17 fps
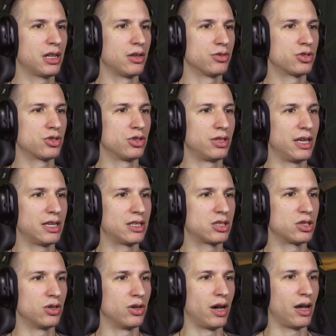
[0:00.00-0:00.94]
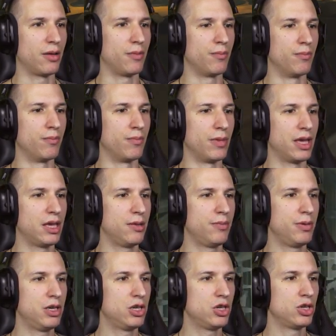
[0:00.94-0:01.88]
close to that, so I
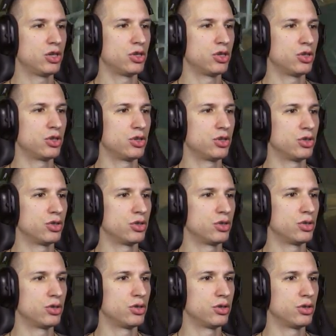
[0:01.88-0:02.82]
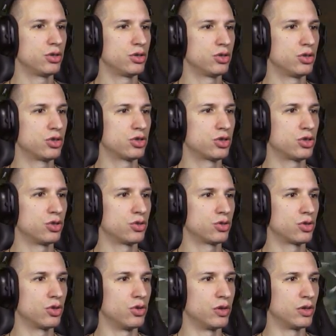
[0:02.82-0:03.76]
maybe
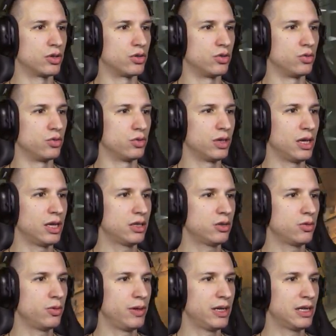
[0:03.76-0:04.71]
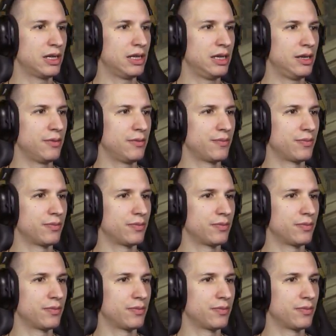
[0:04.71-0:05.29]
should go and do that quickly.